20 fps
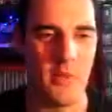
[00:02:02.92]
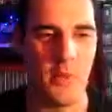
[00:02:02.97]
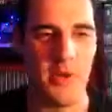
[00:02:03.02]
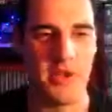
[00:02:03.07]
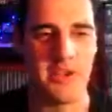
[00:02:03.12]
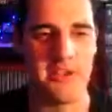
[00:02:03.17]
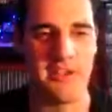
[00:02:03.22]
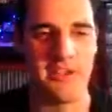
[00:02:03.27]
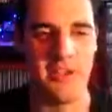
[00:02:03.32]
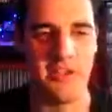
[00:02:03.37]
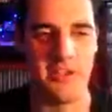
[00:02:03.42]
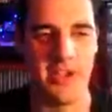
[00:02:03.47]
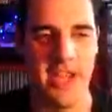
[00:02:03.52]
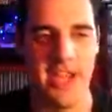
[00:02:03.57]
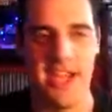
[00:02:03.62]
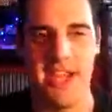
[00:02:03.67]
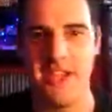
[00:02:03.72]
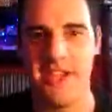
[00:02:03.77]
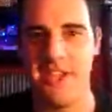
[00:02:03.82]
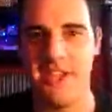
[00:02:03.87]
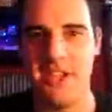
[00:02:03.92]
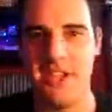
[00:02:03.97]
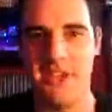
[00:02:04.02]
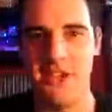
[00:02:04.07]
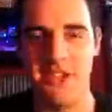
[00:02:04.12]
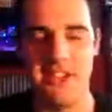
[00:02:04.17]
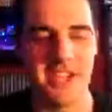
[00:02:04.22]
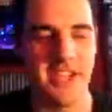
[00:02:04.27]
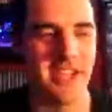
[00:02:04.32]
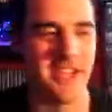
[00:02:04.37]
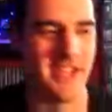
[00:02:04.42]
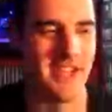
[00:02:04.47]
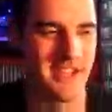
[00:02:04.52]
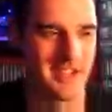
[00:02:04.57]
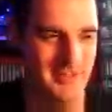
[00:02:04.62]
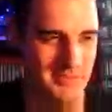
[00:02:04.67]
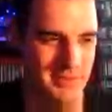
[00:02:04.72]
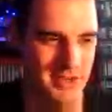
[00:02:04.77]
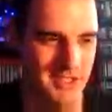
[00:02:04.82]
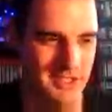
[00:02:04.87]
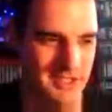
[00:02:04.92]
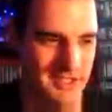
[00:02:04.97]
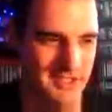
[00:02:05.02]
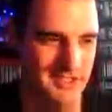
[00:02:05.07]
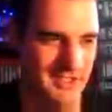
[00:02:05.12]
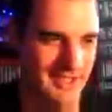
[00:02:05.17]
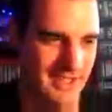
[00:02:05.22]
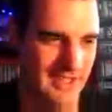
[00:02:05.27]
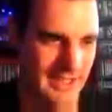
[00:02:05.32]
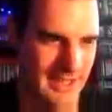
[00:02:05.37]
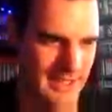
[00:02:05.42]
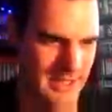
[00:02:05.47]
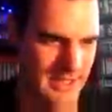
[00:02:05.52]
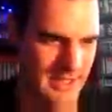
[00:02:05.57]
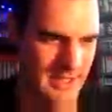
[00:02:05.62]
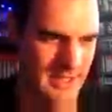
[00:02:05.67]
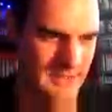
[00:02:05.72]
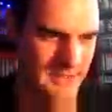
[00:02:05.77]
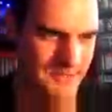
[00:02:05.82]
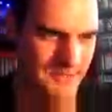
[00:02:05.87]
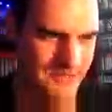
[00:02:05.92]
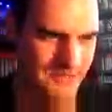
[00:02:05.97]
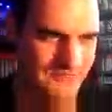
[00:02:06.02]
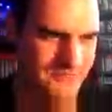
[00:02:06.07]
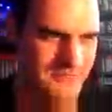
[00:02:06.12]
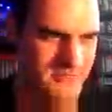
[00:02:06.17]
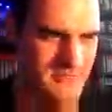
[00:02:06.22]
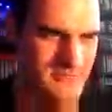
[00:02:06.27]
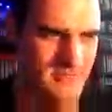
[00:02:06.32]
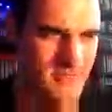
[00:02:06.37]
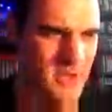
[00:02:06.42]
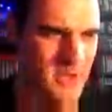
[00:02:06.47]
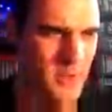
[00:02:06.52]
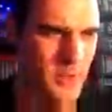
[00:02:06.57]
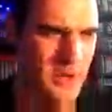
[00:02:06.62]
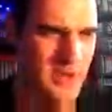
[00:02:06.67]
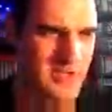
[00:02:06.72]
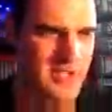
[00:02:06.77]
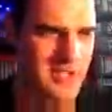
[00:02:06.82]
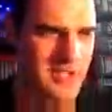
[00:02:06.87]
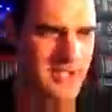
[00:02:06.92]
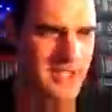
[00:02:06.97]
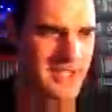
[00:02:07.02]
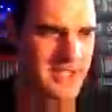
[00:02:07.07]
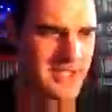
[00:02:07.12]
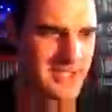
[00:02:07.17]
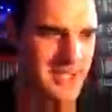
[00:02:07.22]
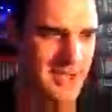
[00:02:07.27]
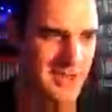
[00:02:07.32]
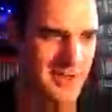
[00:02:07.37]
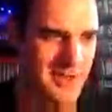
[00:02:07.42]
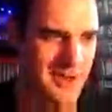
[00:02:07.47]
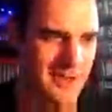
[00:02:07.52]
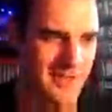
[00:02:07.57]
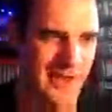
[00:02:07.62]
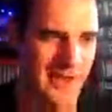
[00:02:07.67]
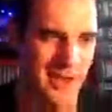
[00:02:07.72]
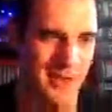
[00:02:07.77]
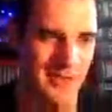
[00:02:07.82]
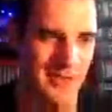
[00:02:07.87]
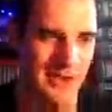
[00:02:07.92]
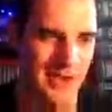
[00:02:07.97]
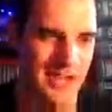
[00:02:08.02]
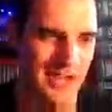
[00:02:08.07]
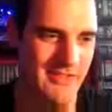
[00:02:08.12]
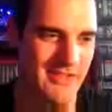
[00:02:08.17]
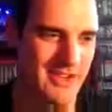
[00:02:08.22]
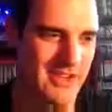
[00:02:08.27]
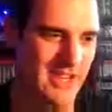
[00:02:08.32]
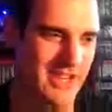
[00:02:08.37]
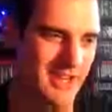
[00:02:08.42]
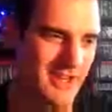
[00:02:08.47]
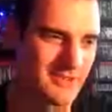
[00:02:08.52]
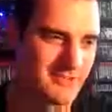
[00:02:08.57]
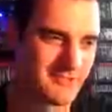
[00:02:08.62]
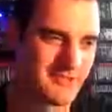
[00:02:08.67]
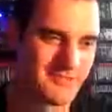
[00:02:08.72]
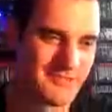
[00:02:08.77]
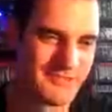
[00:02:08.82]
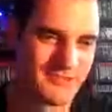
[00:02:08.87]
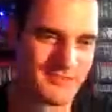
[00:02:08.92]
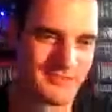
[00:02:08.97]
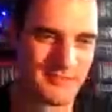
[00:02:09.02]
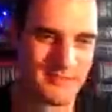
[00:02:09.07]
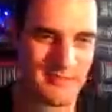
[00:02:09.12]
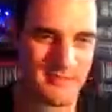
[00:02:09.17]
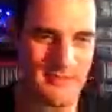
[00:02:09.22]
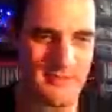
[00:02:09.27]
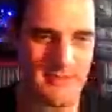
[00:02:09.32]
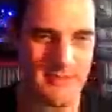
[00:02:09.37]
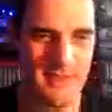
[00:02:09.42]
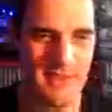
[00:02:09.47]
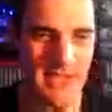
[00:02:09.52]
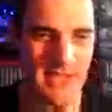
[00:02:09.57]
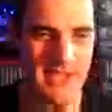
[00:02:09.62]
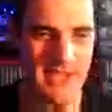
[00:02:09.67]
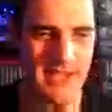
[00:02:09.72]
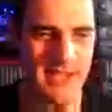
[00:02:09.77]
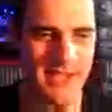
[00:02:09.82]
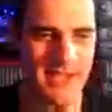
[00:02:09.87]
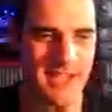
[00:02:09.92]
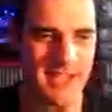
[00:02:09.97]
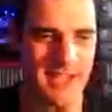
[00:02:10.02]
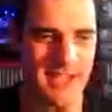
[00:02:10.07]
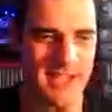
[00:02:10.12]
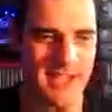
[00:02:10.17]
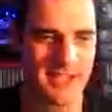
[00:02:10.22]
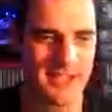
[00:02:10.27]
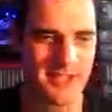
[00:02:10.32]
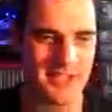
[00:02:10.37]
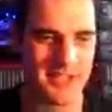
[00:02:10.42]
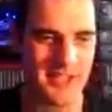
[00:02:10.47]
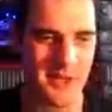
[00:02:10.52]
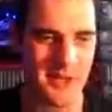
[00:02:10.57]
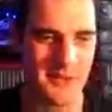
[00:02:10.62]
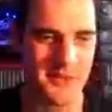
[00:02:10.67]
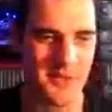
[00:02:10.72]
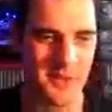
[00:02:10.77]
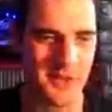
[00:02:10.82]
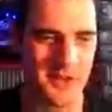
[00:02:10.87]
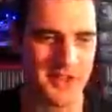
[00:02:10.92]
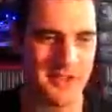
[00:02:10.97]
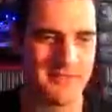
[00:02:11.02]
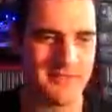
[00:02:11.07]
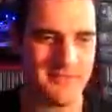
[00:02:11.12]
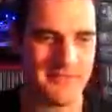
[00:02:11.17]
once you're ahead you can take less risks. Whereas I need to go kind of hell for leather now and just go for it.